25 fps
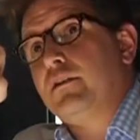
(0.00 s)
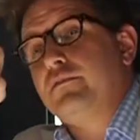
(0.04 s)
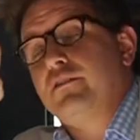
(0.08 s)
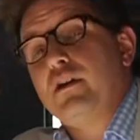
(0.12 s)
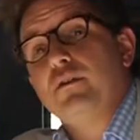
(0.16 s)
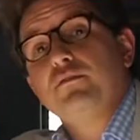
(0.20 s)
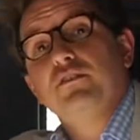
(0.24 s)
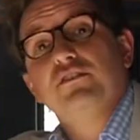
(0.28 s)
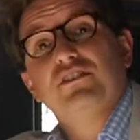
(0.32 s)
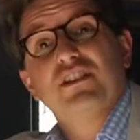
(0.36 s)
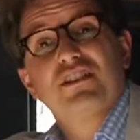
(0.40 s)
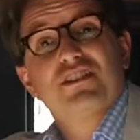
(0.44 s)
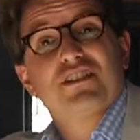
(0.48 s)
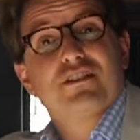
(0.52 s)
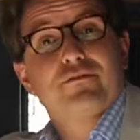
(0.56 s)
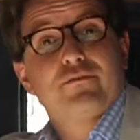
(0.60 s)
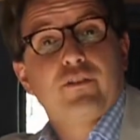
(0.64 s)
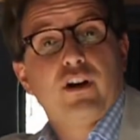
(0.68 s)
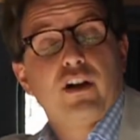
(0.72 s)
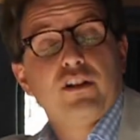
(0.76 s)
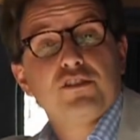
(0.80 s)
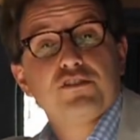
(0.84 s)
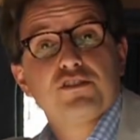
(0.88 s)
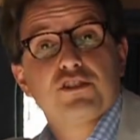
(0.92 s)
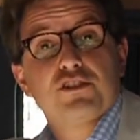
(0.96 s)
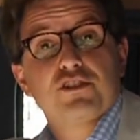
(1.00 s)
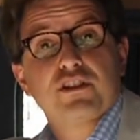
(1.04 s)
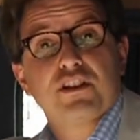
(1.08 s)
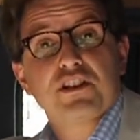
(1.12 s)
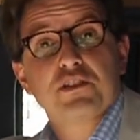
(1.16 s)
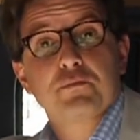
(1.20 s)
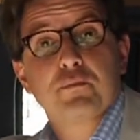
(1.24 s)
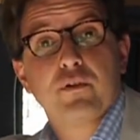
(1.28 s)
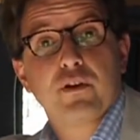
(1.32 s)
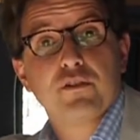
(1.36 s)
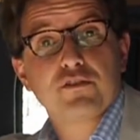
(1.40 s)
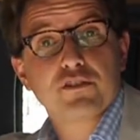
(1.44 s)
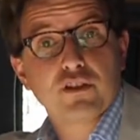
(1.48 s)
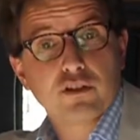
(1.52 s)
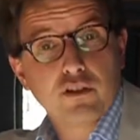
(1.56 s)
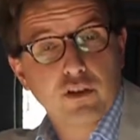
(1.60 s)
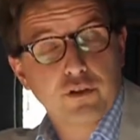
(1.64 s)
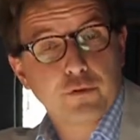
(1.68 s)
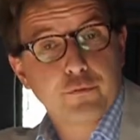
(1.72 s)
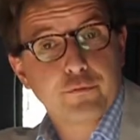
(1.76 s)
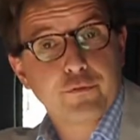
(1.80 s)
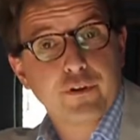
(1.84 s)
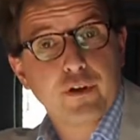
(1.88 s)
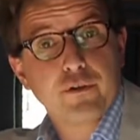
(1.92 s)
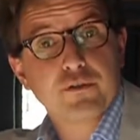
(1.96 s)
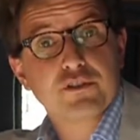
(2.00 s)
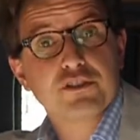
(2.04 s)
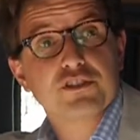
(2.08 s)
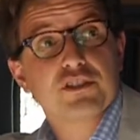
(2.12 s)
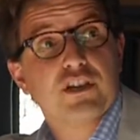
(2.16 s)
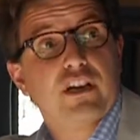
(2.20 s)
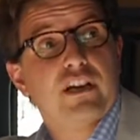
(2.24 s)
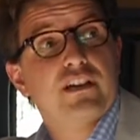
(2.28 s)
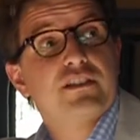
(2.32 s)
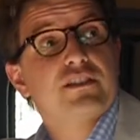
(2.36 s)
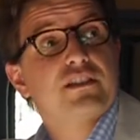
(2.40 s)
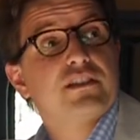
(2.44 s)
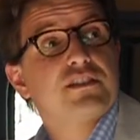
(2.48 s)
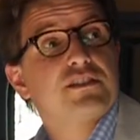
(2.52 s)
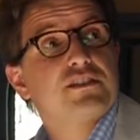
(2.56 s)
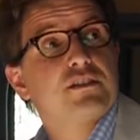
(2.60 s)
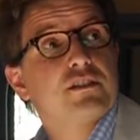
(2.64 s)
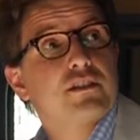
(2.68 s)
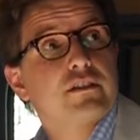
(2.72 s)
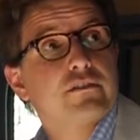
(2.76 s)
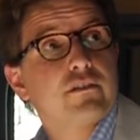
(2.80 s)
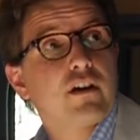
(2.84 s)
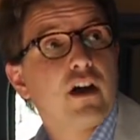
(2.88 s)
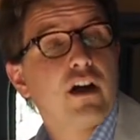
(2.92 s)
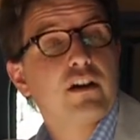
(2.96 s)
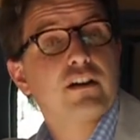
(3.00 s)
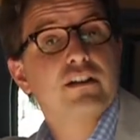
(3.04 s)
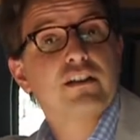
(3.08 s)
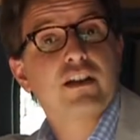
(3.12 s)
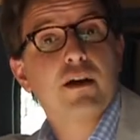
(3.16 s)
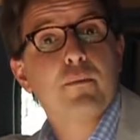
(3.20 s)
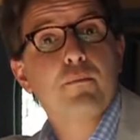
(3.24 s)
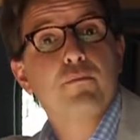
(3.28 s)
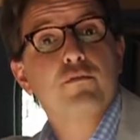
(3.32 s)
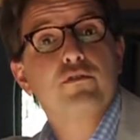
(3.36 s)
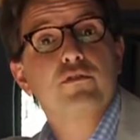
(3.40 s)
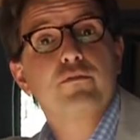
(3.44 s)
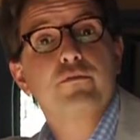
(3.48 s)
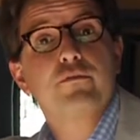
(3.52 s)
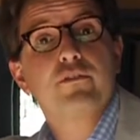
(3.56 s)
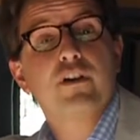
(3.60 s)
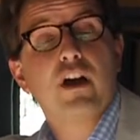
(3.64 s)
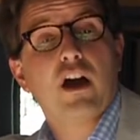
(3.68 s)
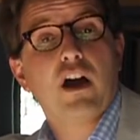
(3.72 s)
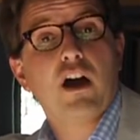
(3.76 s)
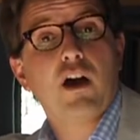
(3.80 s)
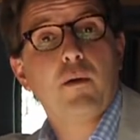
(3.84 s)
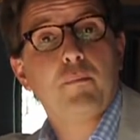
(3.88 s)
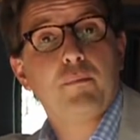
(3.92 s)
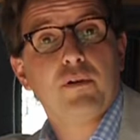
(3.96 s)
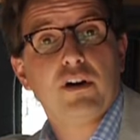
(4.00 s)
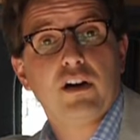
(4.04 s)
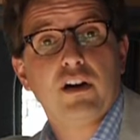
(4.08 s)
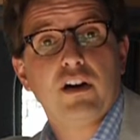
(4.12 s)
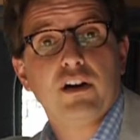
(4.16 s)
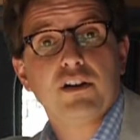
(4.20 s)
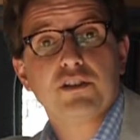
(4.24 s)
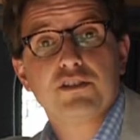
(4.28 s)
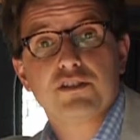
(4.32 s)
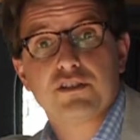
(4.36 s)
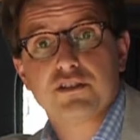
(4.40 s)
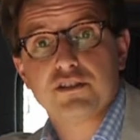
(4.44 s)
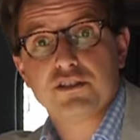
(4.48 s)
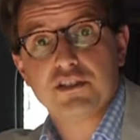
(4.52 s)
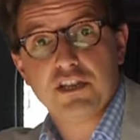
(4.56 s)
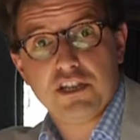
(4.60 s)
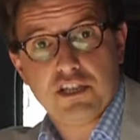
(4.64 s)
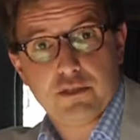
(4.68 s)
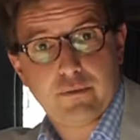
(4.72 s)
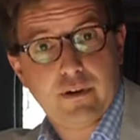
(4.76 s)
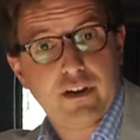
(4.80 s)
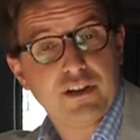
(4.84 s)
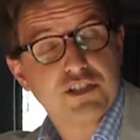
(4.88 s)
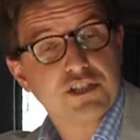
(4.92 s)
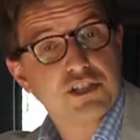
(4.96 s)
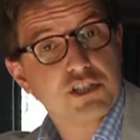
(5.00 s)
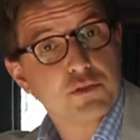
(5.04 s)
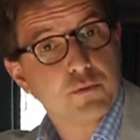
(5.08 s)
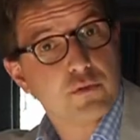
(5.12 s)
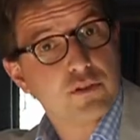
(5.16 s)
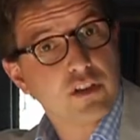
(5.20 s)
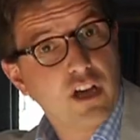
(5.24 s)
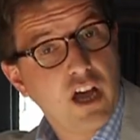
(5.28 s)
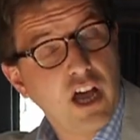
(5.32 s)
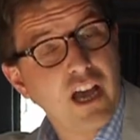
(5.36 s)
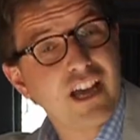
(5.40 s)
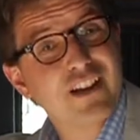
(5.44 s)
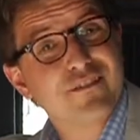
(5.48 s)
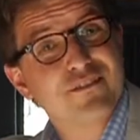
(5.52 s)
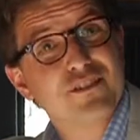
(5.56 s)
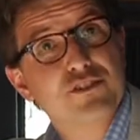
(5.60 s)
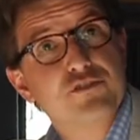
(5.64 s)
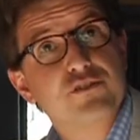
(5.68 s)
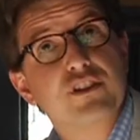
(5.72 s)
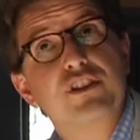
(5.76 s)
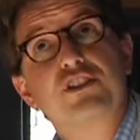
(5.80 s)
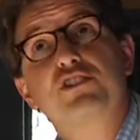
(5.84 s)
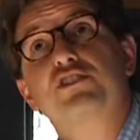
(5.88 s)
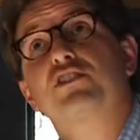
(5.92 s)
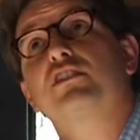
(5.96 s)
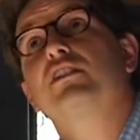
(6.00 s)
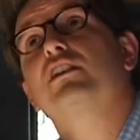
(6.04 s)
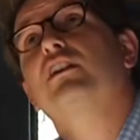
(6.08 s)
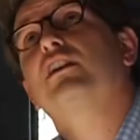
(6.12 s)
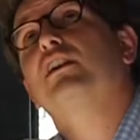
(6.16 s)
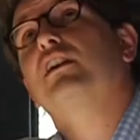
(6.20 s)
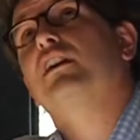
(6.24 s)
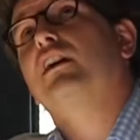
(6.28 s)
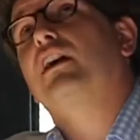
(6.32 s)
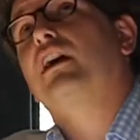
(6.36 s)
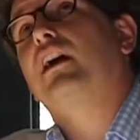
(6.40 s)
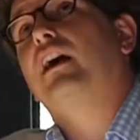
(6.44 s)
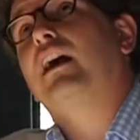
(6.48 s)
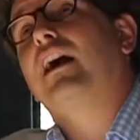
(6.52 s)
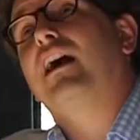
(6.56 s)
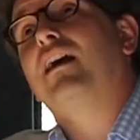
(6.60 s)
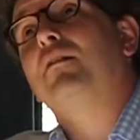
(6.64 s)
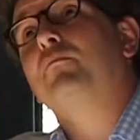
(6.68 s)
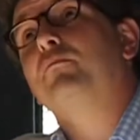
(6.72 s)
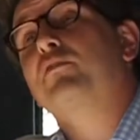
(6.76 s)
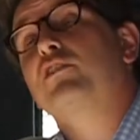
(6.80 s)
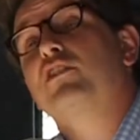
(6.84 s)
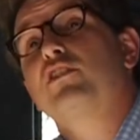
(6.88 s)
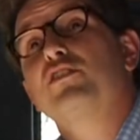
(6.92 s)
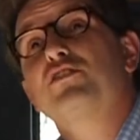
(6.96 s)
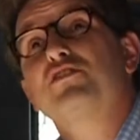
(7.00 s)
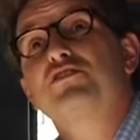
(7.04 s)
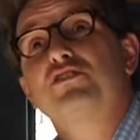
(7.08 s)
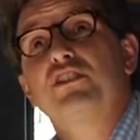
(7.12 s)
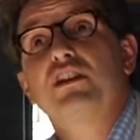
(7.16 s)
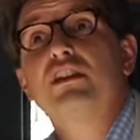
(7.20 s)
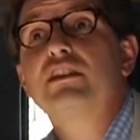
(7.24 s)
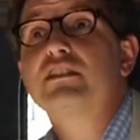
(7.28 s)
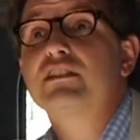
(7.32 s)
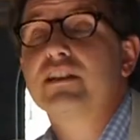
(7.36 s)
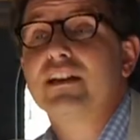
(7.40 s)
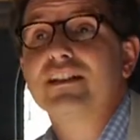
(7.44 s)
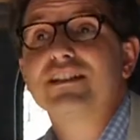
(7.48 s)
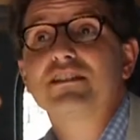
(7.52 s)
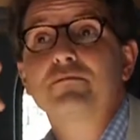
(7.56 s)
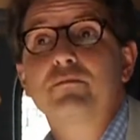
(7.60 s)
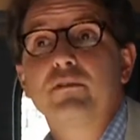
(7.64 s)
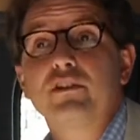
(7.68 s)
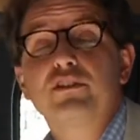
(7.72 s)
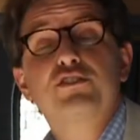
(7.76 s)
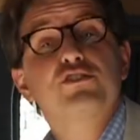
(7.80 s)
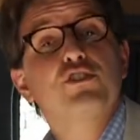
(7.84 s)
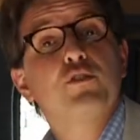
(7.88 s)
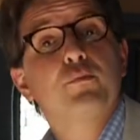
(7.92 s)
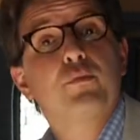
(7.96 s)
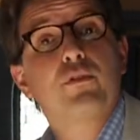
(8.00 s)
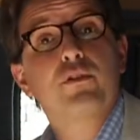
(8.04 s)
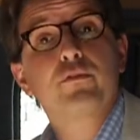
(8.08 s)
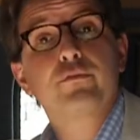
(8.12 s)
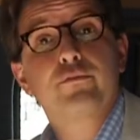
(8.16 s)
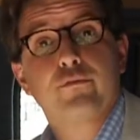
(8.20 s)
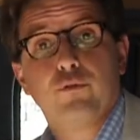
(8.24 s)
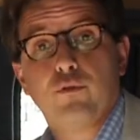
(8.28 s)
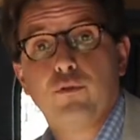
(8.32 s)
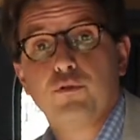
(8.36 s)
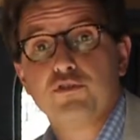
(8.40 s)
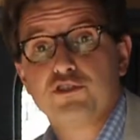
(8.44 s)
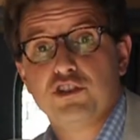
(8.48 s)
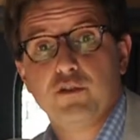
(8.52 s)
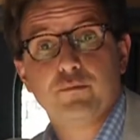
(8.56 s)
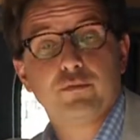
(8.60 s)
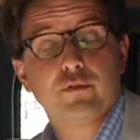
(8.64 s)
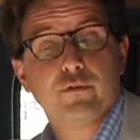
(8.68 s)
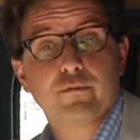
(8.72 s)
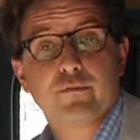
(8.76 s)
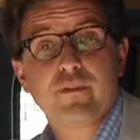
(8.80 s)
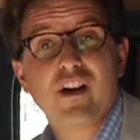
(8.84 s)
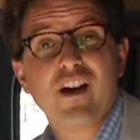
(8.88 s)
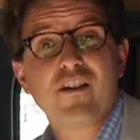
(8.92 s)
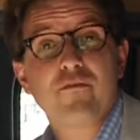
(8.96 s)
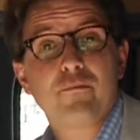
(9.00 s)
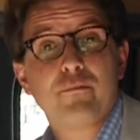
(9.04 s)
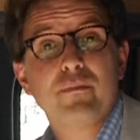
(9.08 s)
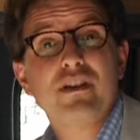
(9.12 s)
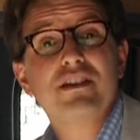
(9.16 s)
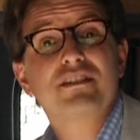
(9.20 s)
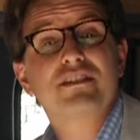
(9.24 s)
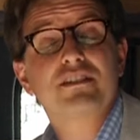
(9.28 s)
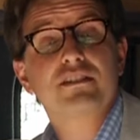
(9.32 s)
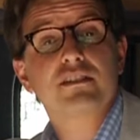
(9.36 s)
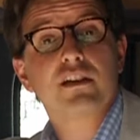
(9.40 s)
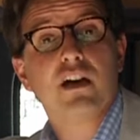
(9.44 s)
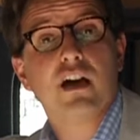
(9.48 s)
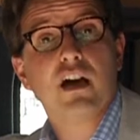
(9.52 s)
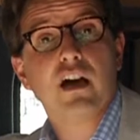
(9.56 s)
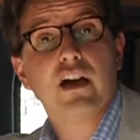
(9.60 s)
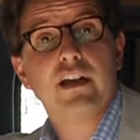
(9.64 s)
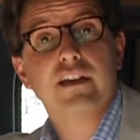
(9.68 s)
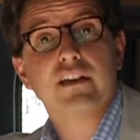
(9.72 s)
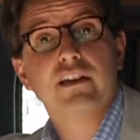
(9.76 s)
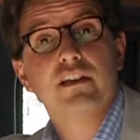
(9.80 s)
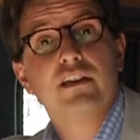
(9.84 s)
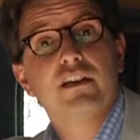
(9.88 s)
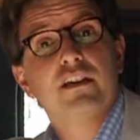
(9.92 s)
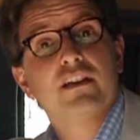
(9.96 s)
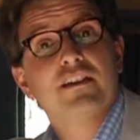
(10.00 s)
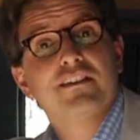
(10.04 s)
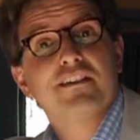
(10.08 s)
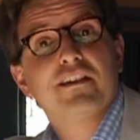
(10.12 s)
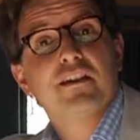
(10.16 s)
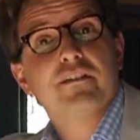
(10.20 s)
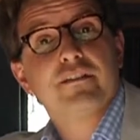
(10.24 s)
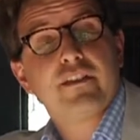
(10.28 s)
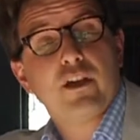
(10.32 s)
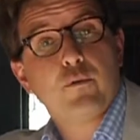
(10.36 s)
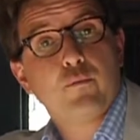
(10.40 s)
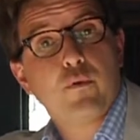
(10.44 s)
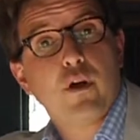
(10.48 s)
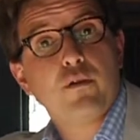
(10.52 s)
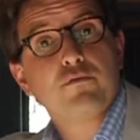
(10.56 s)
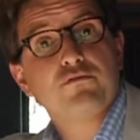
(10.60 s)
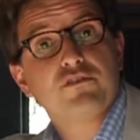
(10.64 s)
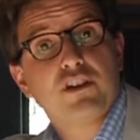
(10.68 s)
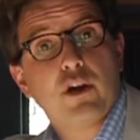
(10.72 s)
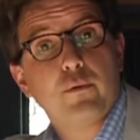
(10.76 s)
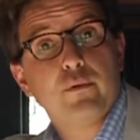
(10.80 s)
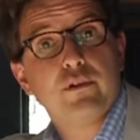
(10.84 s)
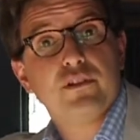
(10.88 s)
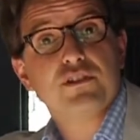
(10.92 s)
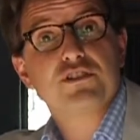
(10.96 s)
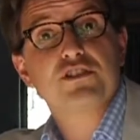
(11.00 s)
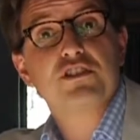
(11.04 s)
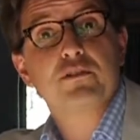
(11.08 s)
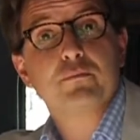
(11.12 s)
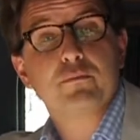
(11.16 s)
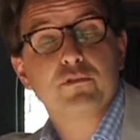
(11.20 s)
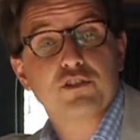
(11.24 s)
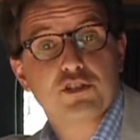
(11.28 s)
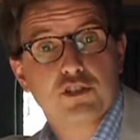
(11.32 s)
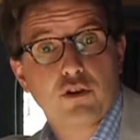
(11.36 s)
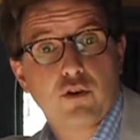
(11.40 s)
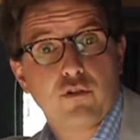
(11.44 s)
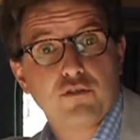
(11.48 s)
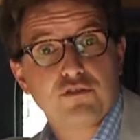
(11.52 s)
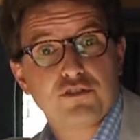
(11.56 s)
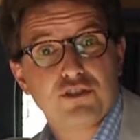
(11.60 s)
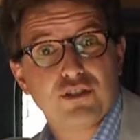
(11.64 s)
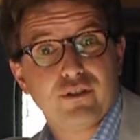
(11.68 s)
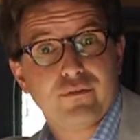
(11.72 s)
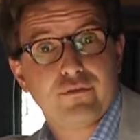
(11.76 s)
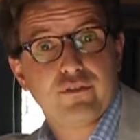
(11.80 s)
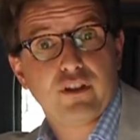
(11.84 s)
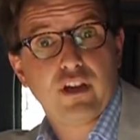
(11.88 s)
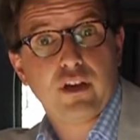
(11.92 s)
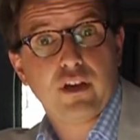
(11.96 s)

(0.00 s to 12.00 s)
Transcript: The only disadvantage, I suppose, a lot of folks cite is there are a number of car parks and situations with a height restriction, and because these tend to be 2.4, 2.5 metres high, they won't go into the majority of